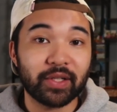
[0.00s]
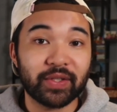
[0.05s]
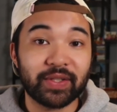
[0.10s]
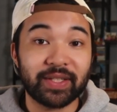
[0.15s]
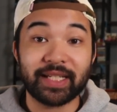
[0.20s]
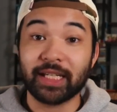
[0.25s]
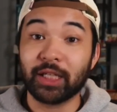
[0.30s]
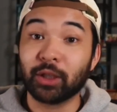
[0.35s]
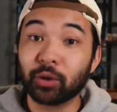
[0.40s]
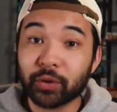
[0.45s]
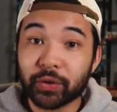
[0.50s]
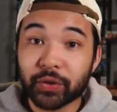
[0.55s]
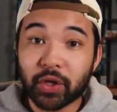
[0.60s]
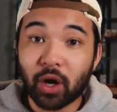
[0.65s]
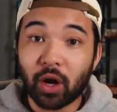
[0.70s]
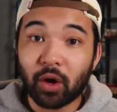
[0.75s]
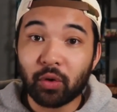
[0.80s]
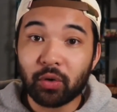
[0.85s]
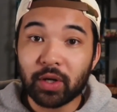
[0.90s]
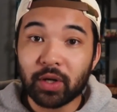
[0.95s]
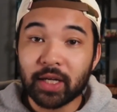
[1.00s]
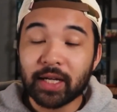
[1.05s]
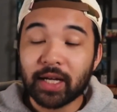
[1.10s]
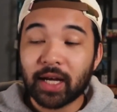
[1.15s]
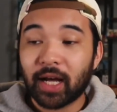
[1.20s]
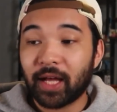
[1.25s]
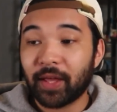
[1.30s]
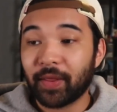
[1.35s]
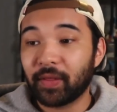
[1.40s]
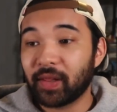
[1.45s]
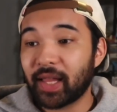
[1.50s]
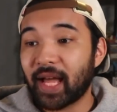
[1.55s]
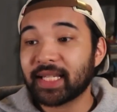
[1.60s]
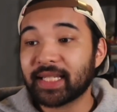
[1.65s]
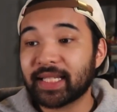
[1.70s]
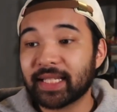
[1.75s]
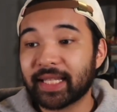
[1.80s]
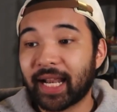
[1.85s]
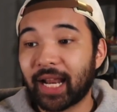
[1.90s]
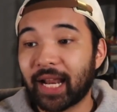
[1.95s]
deals go, the
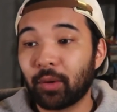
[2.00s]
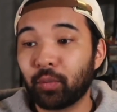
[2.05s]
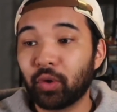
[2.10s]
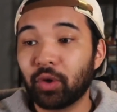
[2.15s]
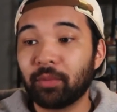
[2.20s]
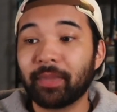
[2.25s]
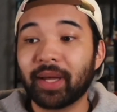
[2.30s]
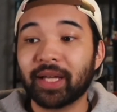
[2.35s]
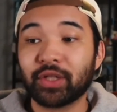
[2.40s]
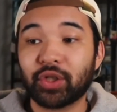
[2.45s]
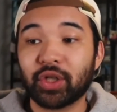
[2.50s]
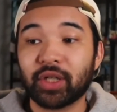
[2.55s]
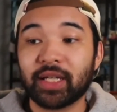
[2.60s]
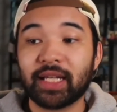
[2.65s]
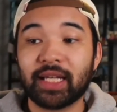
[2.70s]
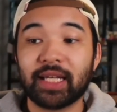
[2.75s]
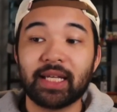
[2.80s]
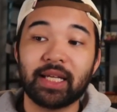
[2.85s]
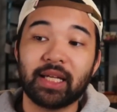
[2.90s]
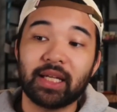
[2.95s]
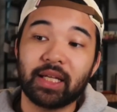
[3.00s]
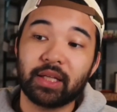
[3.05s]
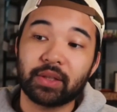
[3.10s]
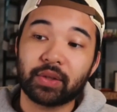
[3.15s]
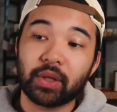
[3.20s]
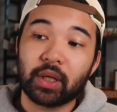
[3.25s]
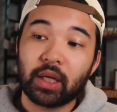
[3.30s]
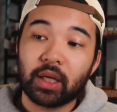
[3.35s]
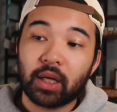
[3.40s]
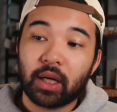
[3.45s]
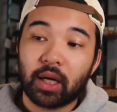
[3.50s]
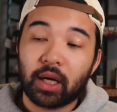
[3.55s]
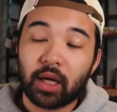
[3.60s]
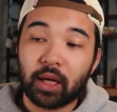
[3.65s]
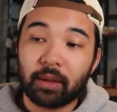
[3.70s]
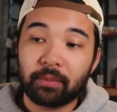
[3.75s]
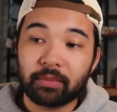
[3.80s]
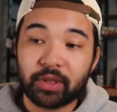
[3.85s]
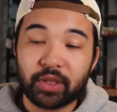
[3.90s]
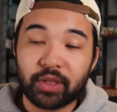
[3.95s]
last thing that I will mention is
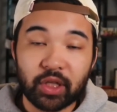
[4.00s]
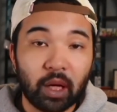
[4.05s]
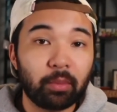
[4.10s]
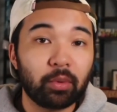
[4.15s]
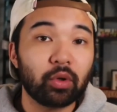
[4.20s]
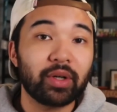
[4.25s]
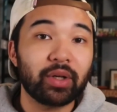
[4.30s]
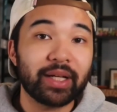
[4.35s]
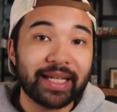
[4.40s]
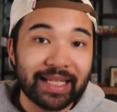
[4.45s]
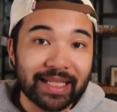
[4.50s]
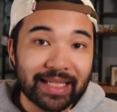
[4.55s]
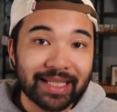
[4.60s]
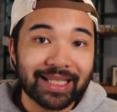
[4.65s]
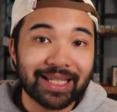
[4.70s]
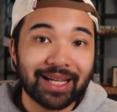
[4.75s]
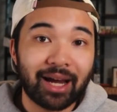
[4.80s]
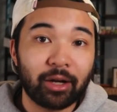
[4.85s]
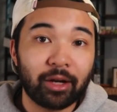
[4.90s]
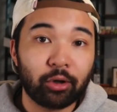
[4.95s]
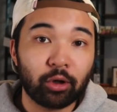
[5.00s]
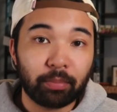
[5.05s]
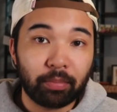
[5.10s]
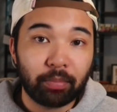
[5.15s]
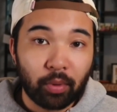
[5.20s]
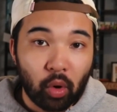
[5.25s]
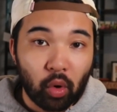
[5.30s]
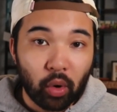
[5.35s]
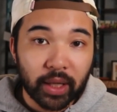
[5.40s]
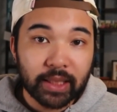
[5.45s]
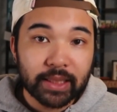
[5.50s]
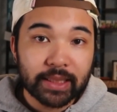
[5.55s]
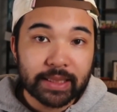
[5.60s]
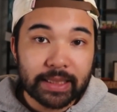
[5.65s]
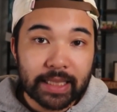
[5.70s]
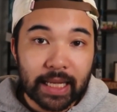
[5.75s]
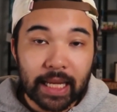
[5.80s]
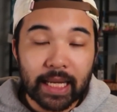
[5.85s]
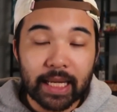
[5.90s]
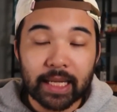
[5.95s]
double insider points
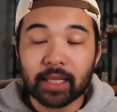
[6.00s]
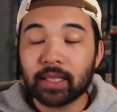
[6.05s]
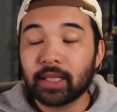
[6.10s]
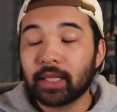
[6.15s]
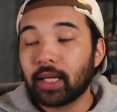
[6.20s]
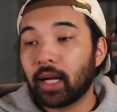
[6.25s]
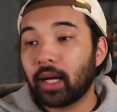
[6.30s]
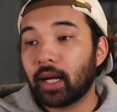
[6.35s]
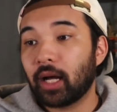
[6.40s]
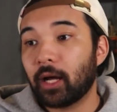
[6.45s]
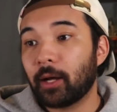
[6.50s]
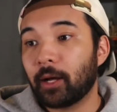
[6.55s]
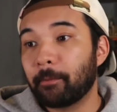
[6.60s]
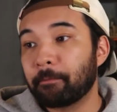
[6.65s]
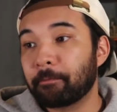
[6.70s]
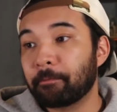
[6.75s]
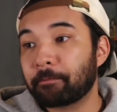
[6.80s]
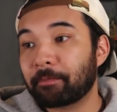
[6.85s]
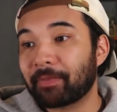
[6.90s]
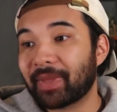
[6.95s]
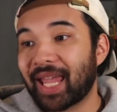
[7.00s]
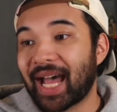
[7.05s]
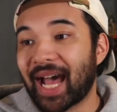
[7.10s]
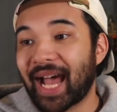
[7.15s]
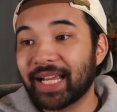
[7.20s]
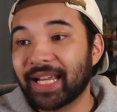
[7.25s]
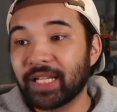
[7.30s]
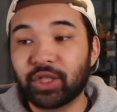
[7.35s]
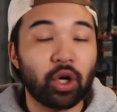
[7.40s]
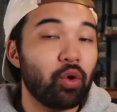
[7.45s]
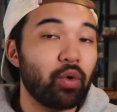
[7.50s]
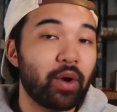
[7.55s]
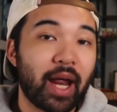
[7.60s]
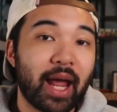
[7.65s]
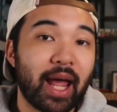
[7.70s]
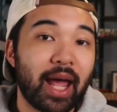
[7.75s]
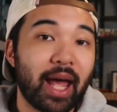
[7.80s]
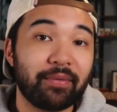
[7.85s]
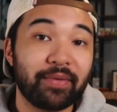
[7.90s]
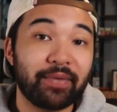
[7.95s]
day. I don't
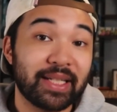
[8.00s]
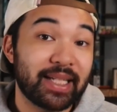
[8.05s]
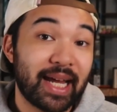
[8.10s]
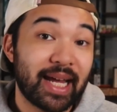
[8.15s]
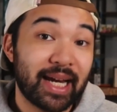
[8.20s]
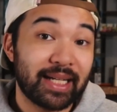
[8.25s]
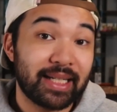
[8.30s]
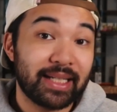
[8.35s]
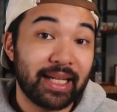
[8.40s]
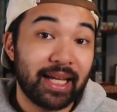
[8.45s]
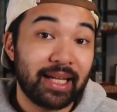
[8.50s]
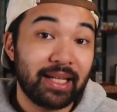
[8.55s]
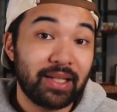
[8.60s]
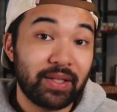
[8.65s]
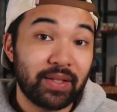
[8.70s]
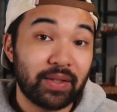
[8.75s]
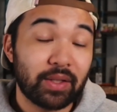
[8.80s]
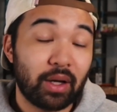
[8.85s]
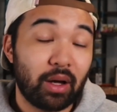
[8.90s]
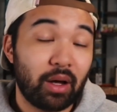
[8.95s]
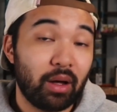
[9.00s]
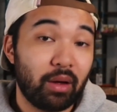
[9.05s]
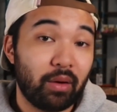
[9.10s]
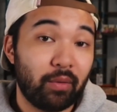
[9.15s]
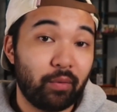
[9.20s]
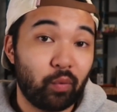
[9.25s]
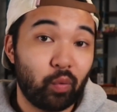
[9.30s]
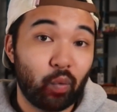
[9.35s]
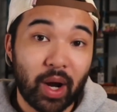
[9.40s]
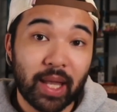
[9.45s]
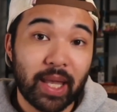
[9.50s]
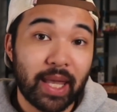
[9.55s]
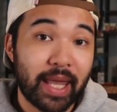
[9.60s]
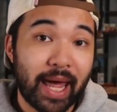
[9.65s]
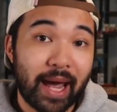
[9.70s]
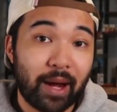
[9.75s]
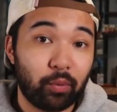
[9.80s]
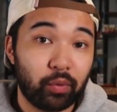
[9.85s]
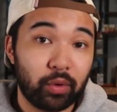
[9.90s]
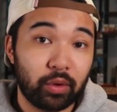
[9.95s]
have exact dates of when
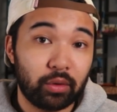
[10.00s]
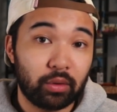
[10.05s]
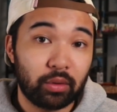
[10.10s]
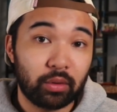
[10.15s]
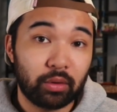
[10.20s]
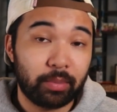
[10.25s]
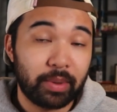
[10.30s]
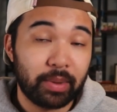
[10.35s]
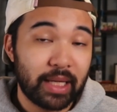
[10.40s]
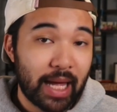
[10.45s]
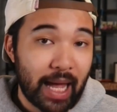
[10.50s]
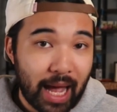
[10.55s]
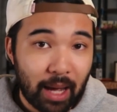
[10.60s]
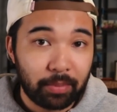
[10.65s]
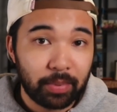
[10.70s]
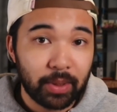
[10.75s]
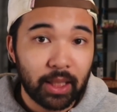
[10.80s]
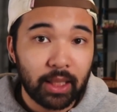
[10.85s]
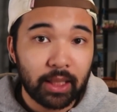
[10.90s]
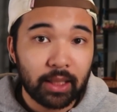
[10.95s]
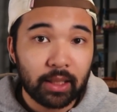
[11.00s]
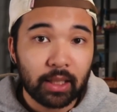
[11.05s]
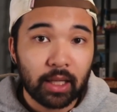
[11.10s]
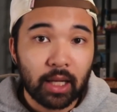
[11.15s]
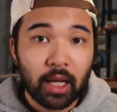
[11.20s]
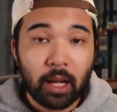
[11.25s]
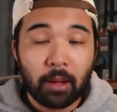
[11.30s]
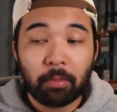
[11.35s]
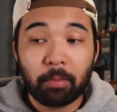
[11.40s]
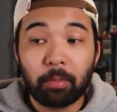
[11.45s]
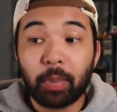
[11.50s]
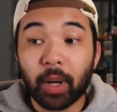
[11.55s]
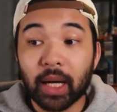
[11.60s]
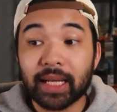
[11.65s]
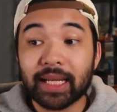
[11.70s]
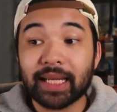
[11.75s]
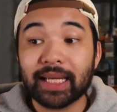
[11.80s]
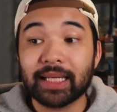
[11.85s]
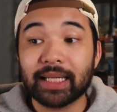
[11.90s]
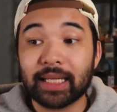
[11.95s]
that will be happening,
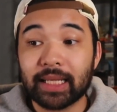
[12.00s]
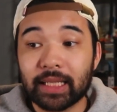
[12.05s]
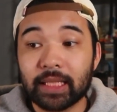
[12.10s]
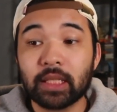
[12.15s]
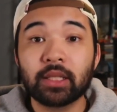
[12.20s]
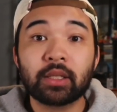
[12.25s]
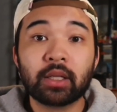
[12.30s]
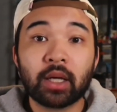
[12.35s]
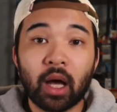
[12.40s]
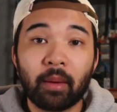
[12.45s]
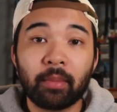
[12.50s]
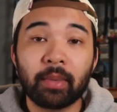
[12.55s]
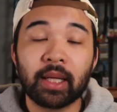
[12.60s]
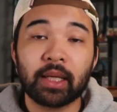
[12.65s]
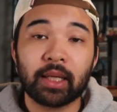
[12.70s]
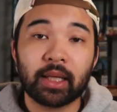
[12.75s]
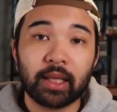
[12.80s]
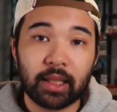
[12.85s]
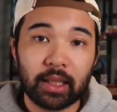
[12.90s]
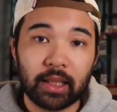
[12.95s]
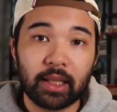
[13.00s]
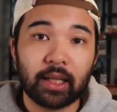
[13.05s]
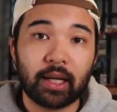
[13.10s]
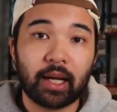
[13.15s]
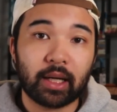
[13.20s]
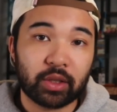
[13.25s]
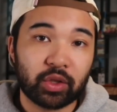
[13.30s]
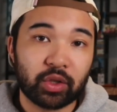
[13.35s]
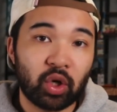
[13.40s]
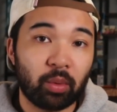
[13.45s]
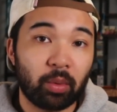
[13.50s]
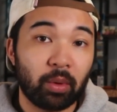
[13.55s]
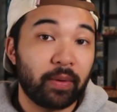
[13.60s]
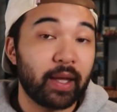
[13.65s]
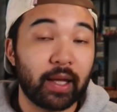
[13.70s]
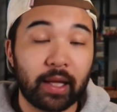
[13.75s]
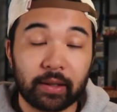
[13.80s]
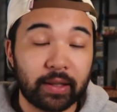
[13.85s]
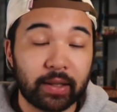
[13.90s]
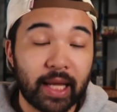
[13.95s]
but it is coming in October.
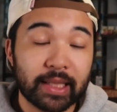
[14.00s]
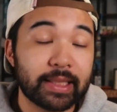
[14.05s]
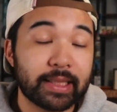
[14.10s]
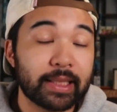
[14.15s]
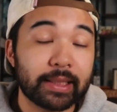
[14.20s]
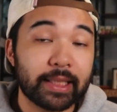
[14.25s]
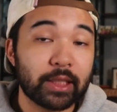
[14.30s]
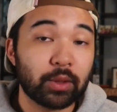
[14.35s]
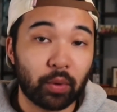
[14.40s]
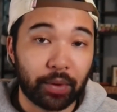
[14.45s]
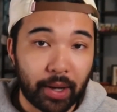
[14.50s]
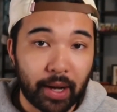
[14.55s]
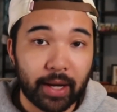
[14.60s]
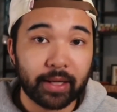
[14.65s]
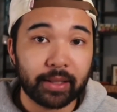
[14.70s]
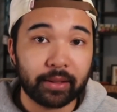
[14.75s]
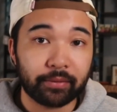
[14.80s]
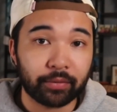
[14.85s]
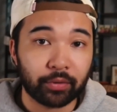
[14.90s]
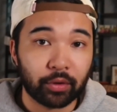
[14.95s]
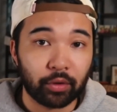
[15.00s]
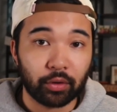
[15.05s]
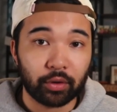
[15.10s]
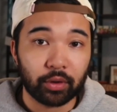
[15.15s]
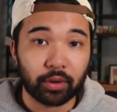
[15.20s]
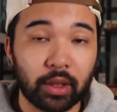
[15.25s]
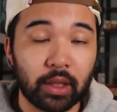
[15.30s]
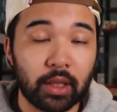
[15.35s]
That's at least what I have heard